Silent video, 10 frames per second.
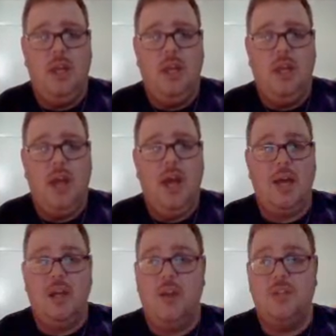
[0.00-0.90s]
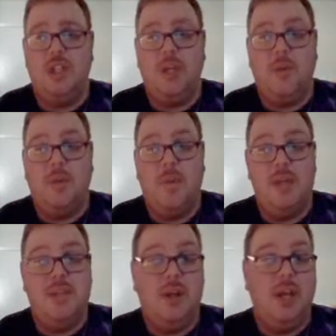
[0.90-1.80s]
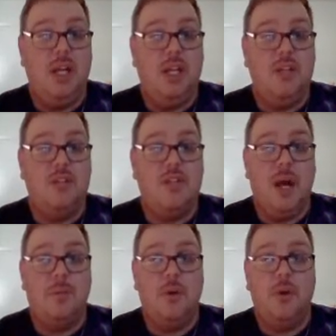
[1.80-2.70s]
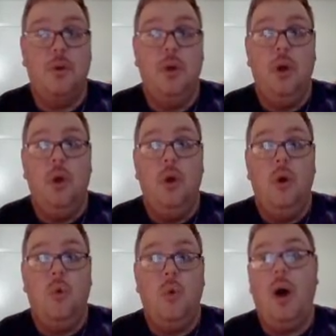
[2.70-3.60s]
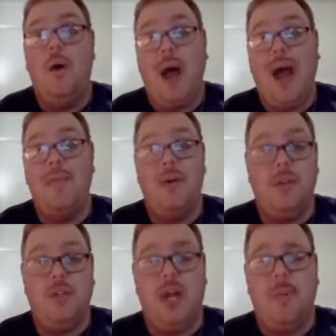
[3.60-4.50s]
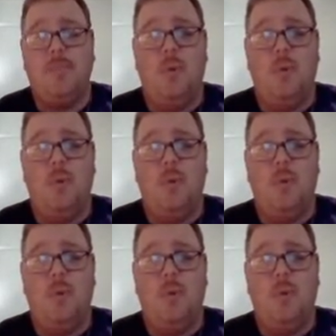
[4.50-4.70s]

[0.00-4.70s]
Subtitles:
Yeah, and also with basically getting to chapter, well, halfway through chapter